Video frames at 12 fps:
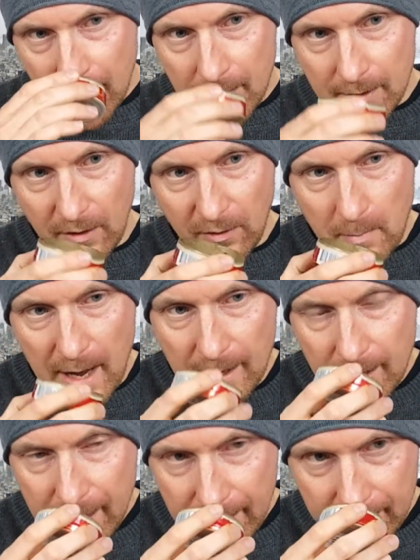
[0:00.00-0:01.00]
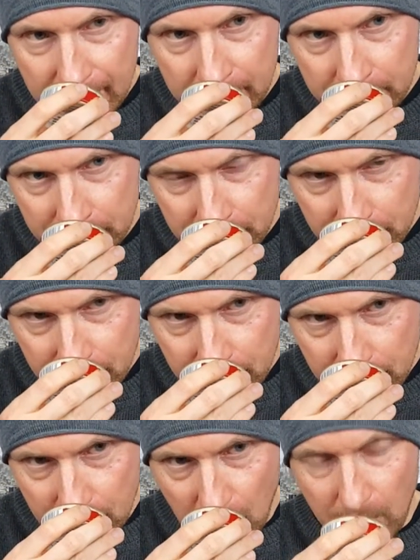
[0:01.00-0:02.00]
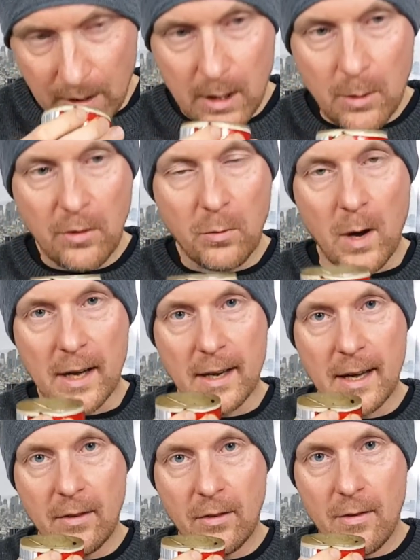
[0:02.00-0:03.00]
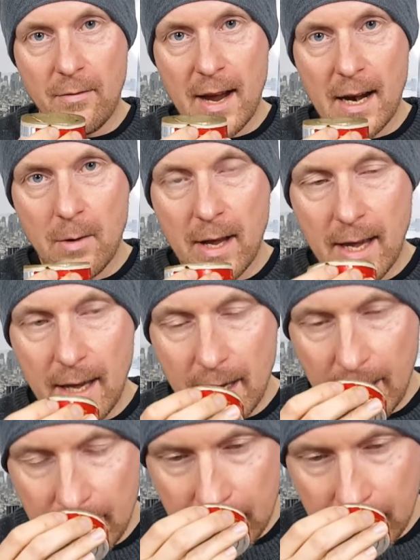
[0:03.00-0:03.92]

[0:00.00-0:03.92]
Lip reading: The smell of the loose one is very